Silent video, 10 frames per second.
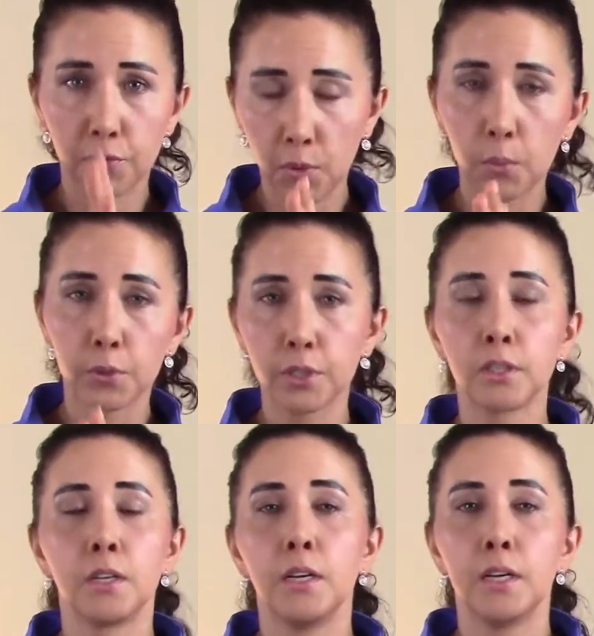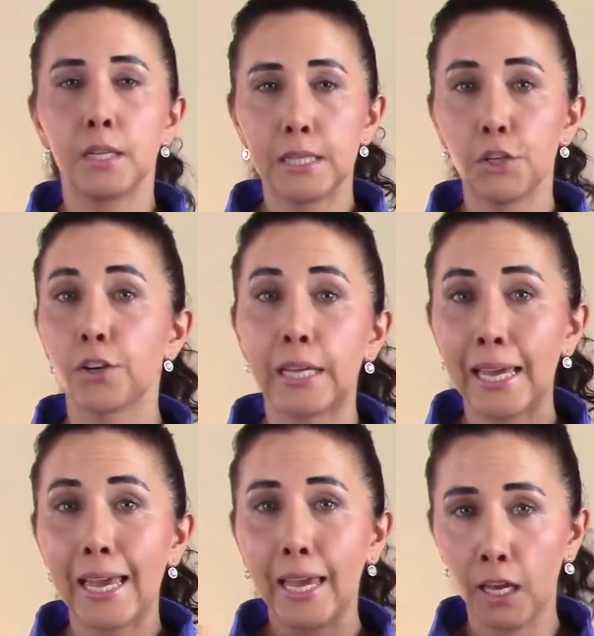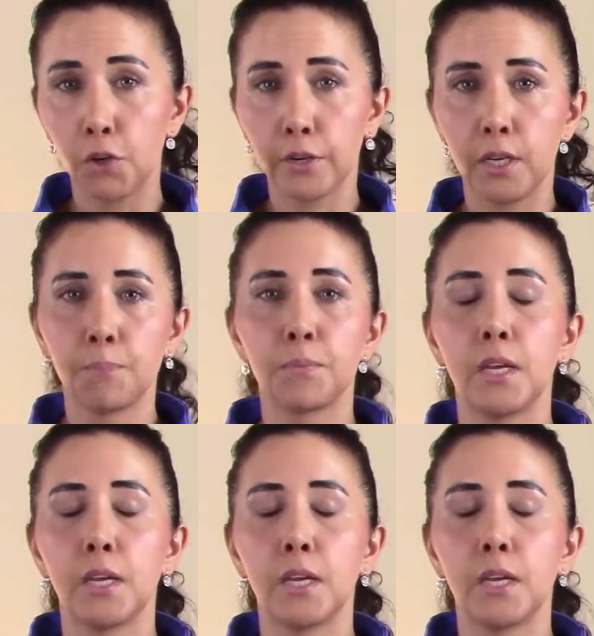forward, they're going to get angry.